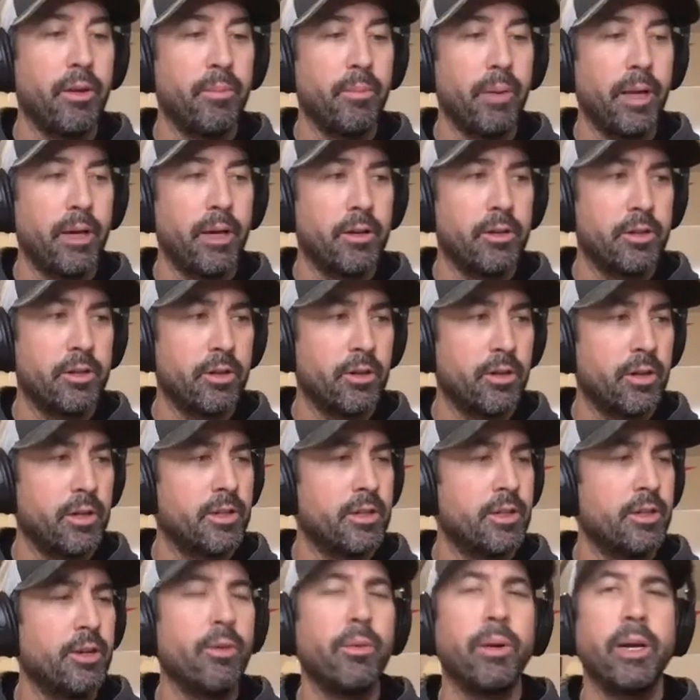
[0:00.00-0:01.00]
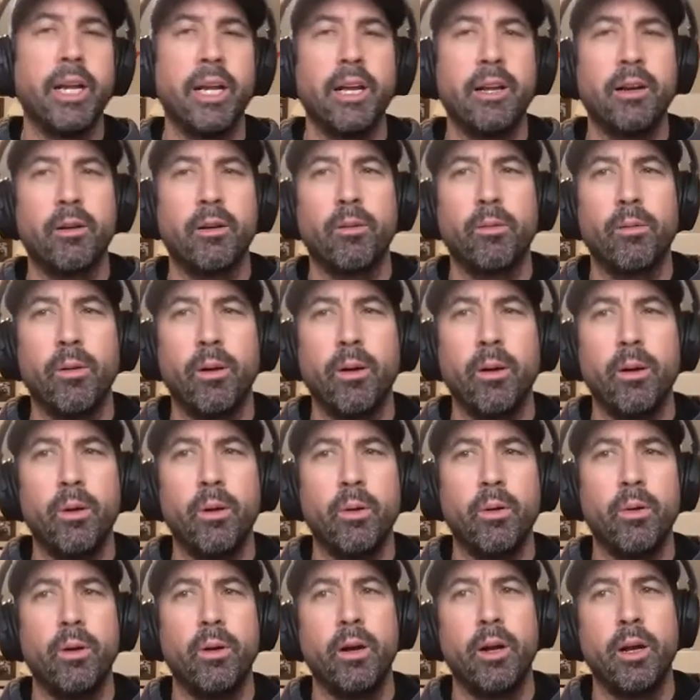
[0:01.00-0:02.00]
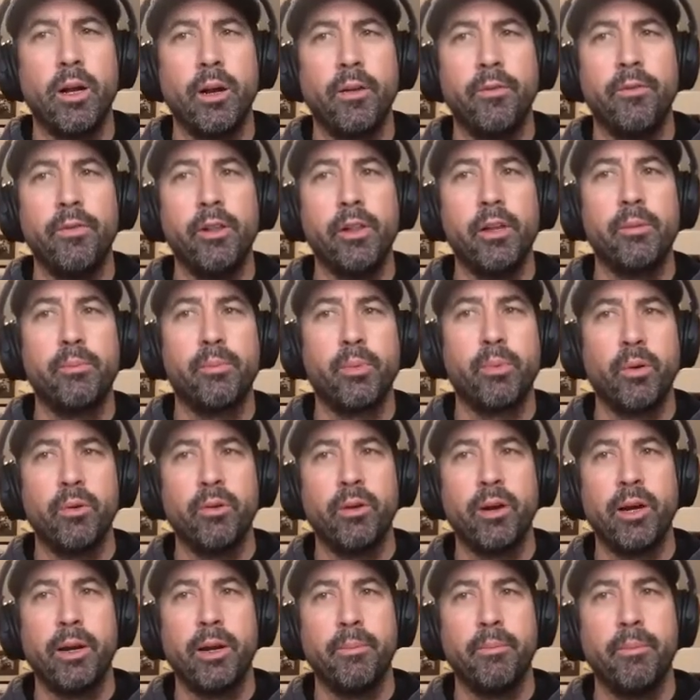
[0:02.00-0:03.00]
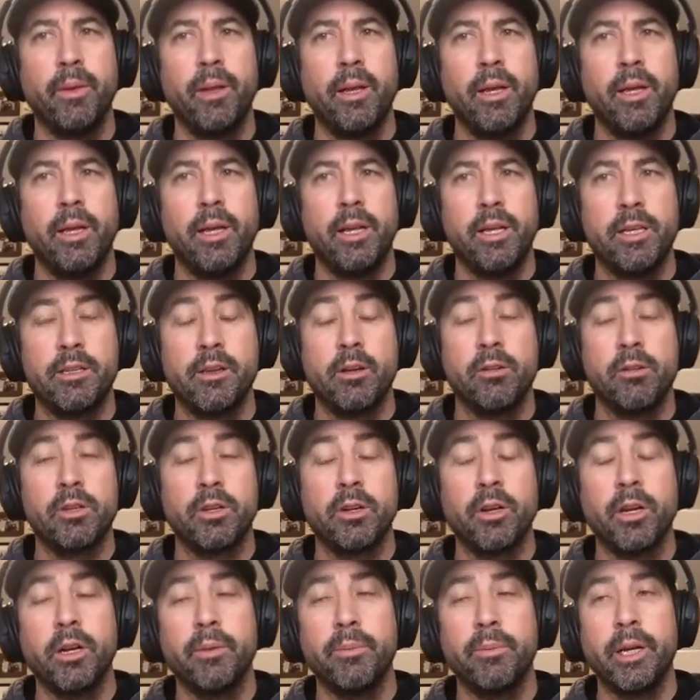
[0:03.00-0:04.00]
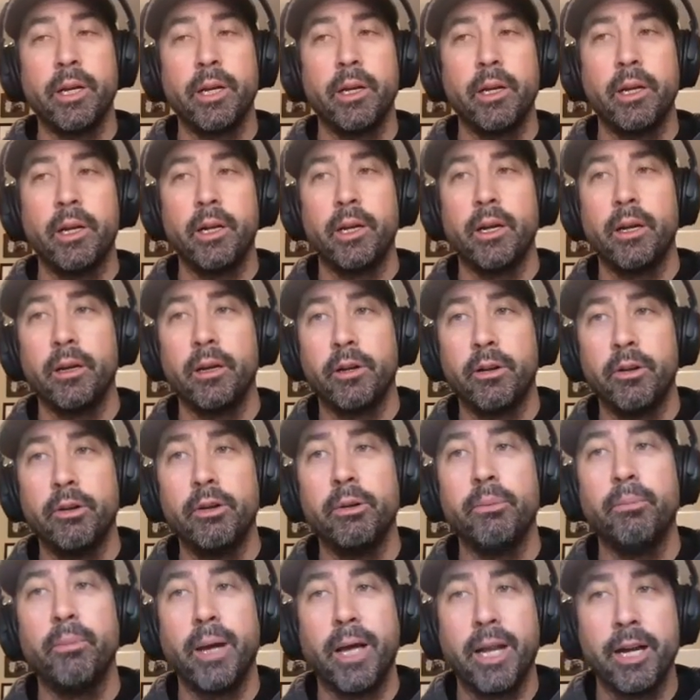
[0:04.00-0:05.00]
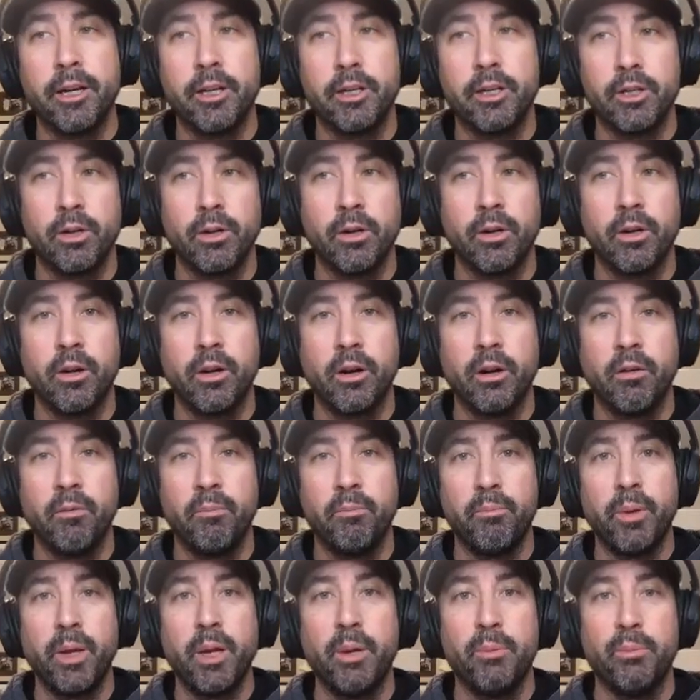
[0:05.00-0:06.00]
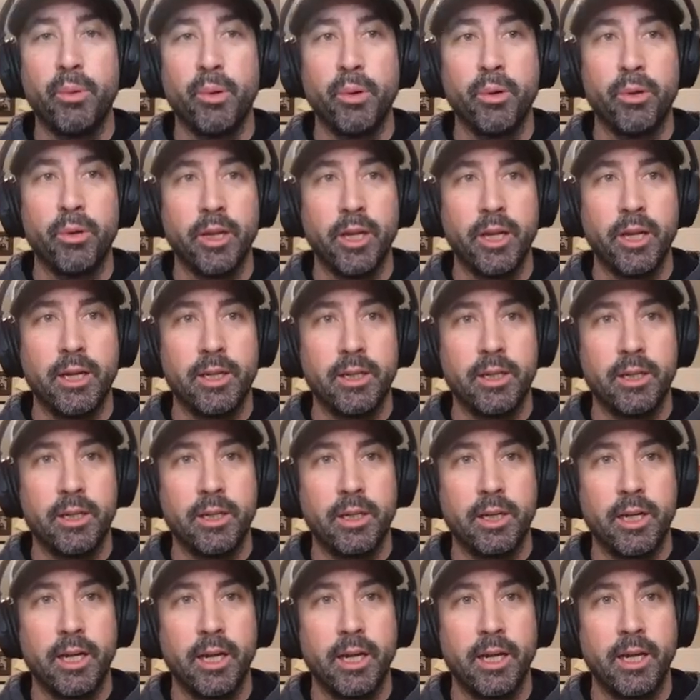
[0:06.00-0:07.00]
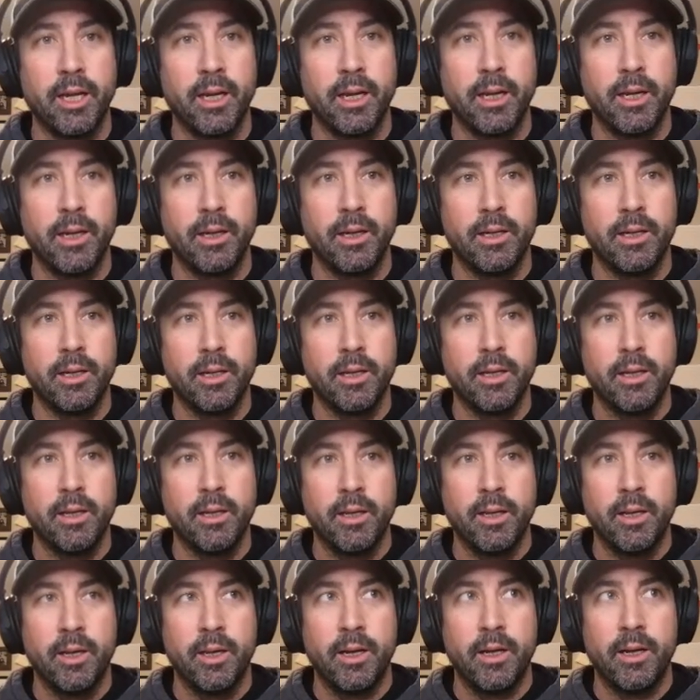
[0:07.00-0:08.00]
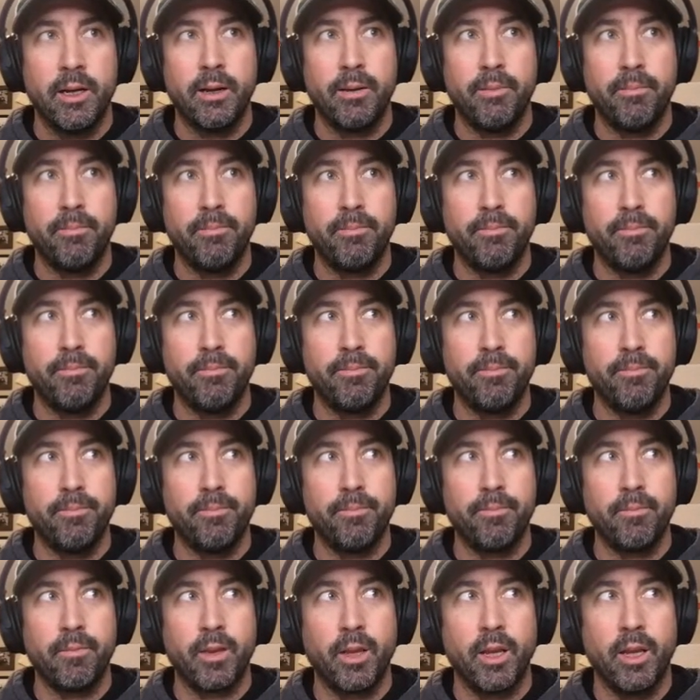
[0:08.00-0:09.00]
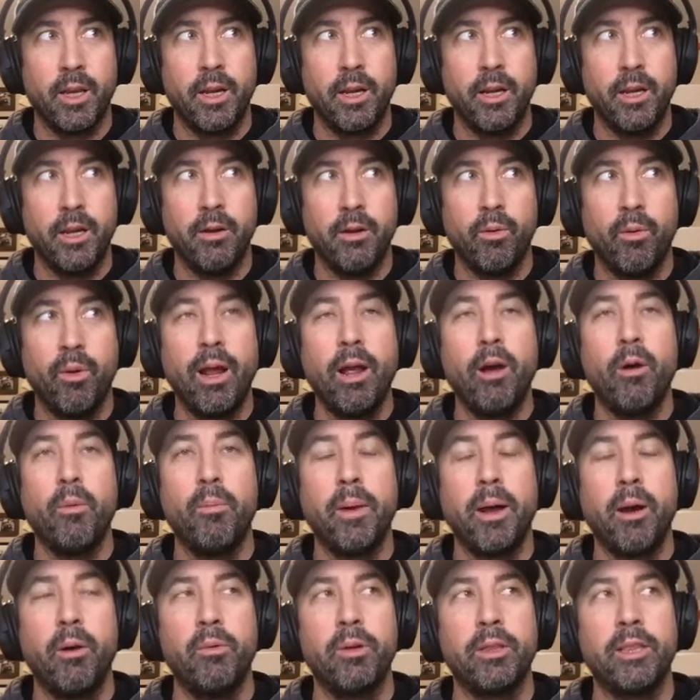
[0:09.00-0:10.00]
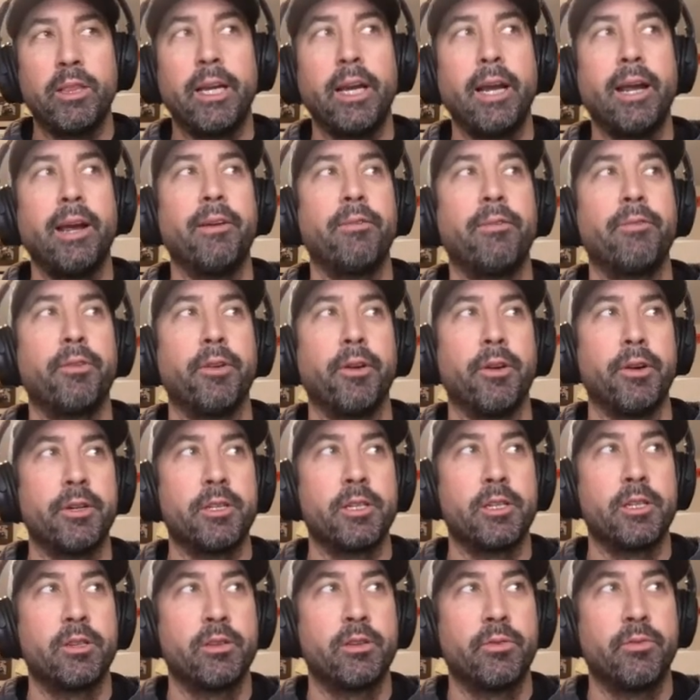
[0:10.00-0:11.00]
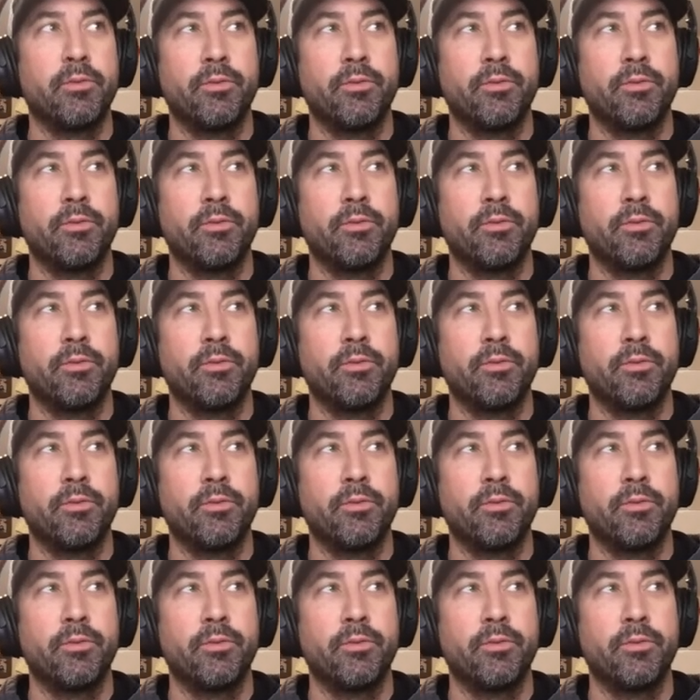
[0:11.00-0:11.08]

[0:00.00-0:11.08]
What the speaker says: manager that's knowing how to grow an affiliate program is also going to be a good manager of people that can uh, help out with the efforts